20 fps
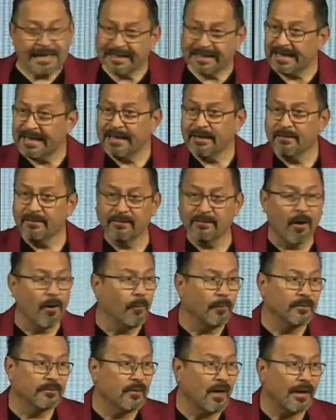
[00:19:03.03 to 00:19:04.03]
King
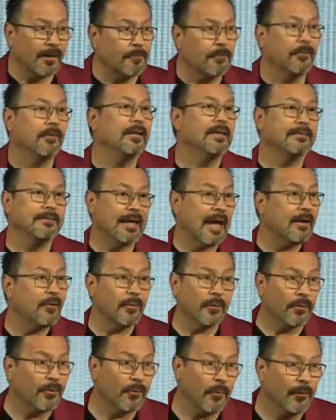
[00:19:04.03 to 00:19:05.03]
Saul was not a priest. He had
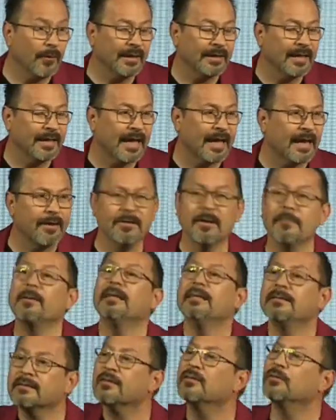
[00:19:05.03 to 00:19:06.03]
no authority in that area, but
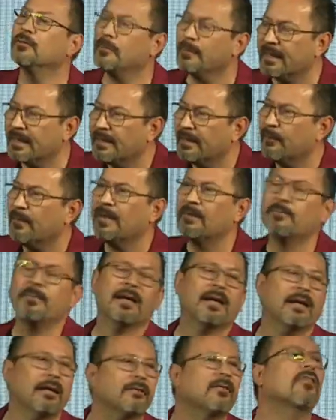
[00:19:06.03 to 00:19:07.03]
he's going to do it anyways
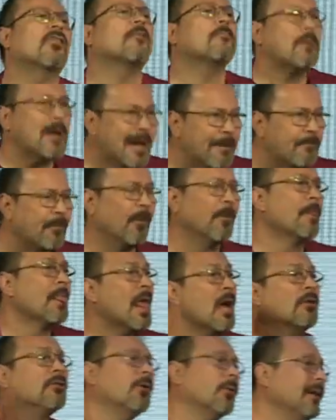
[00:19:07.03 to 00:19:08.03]
because of the people.
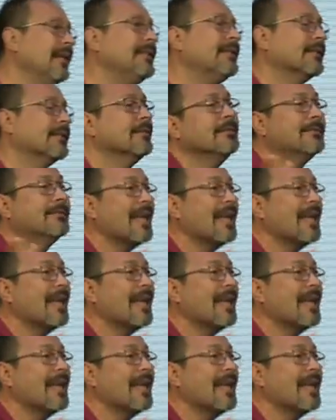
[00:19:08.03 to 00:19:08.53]
So he does it.